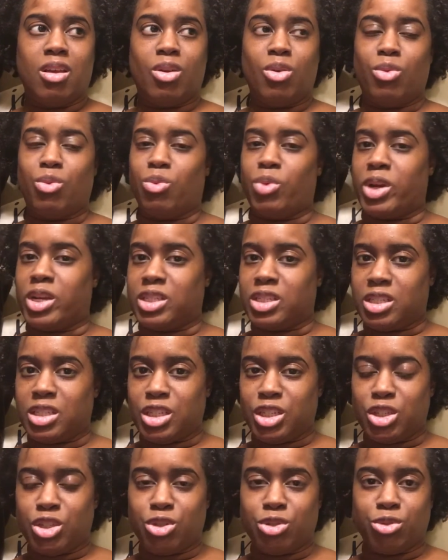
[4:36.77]
raising these
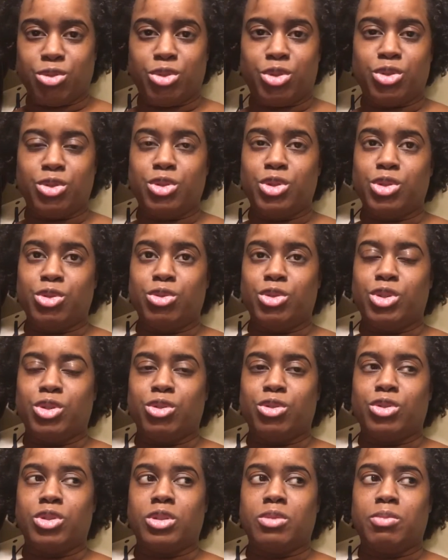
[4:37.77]
2
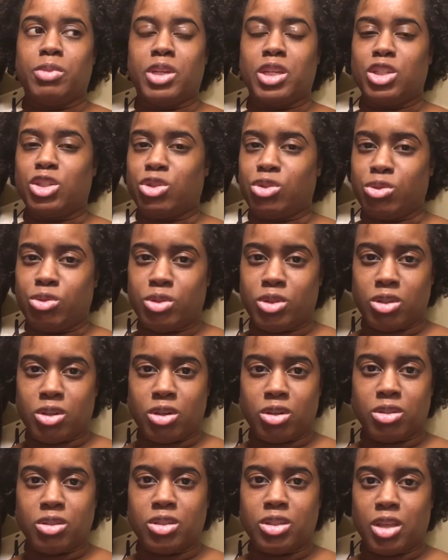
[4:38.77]
children, being true to
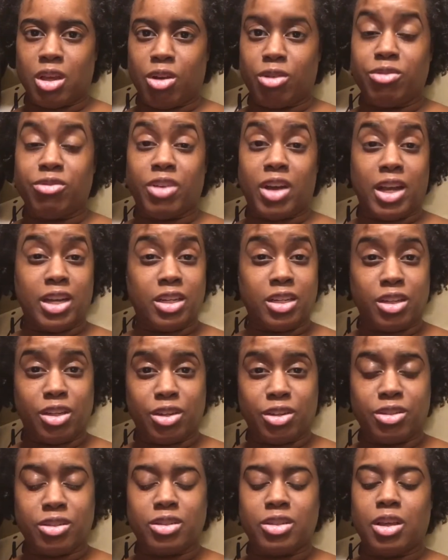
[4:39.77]
herself, finding
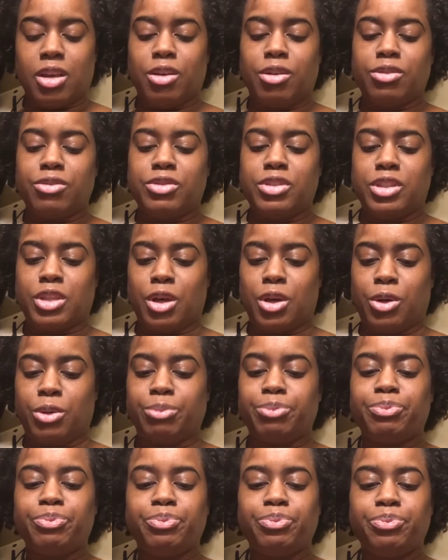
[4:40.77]
herself. So
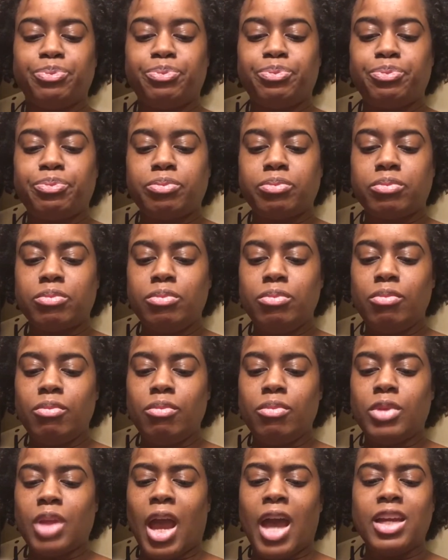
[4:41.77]

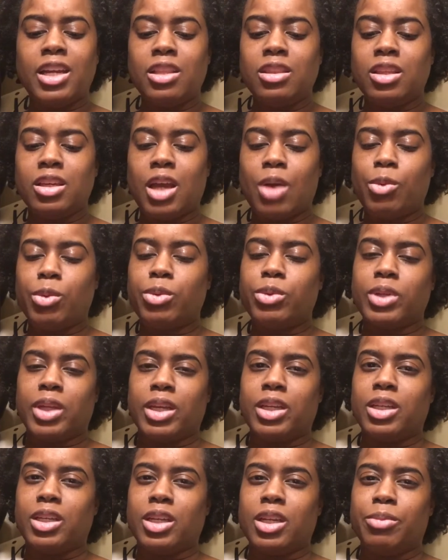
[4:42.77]
I didn't think I would relate,
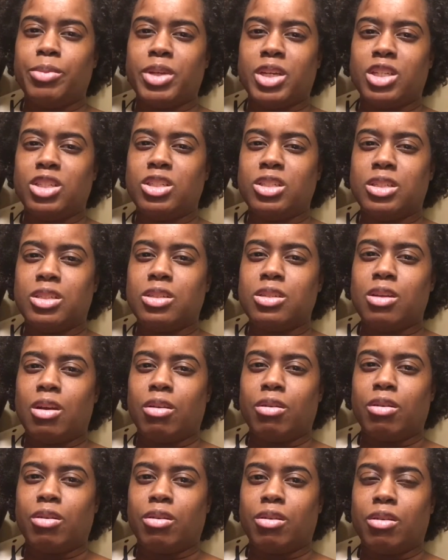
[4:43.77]
again, because she is a younger
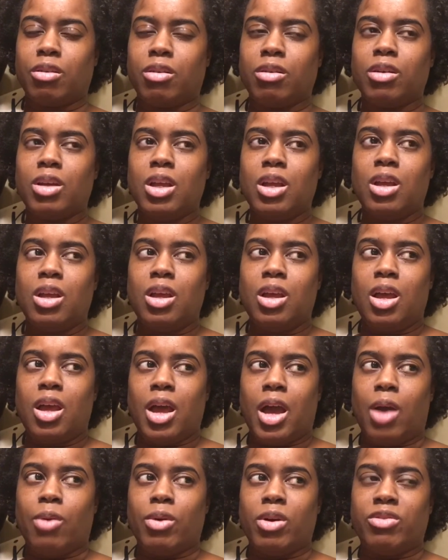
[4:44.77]
girl.
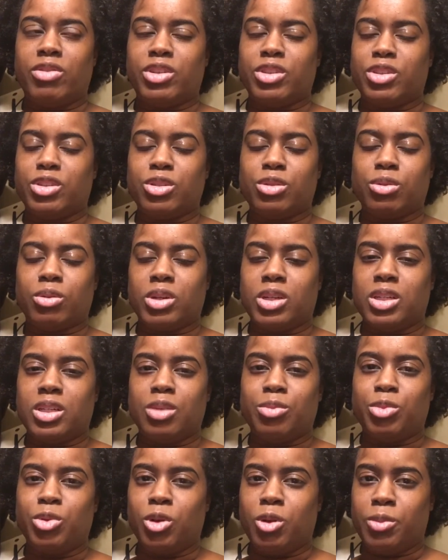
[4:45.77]
However, the story did
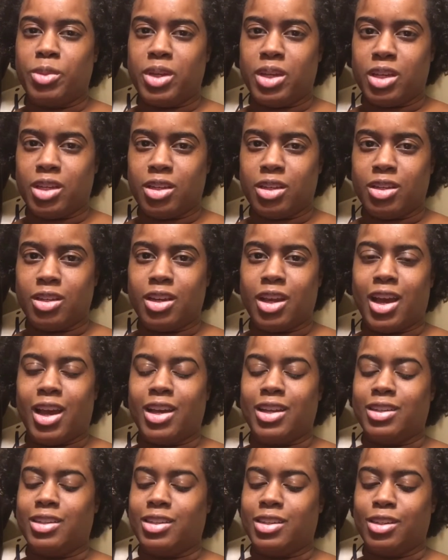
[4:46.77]
pull me in. I
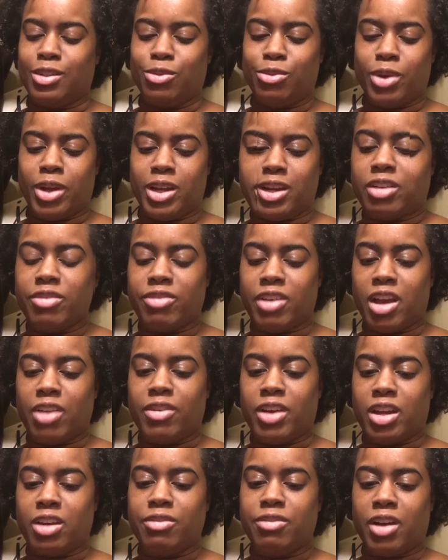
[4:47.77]
did rate it 5
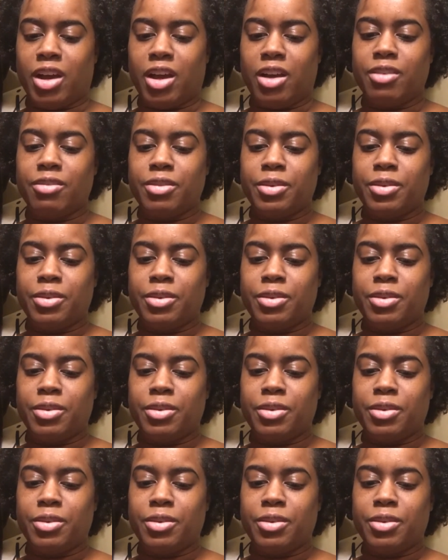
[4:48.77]
out of 5.